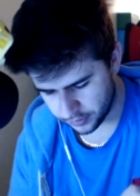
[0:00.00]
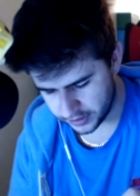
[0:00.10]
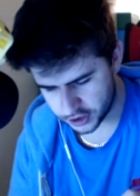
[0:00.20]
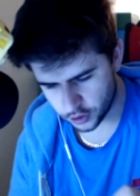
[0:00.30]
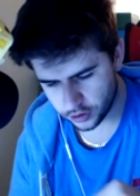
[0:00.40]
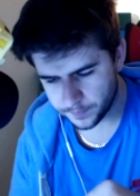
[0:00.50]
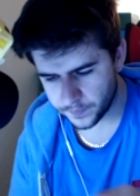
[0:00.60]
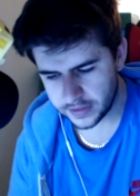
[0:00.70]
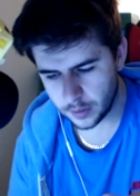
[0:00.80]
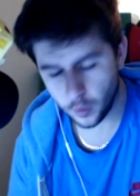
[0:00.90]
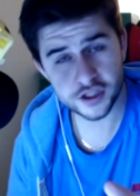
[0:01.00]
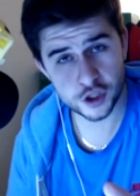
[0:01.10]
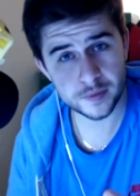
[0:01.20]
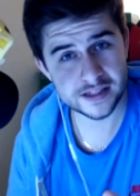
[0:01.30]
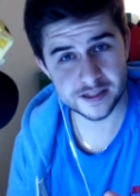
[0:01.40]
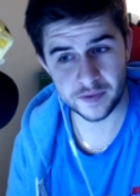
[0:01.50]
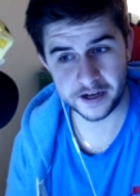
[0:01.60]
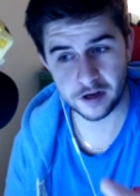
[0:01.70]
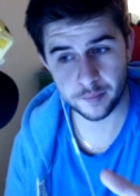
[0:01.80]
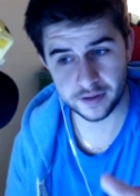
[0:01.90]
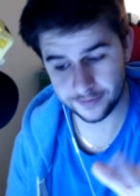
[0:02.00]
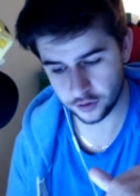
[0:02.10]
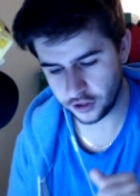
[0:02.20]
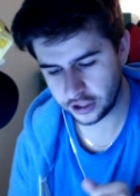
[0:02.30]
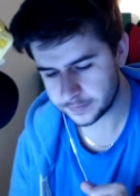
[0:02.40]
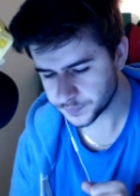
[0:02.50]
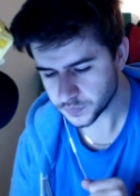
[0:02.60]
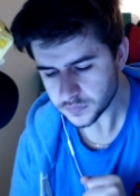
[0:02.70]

I'm pretty sure. There was humans in Minecraft, believe it or not.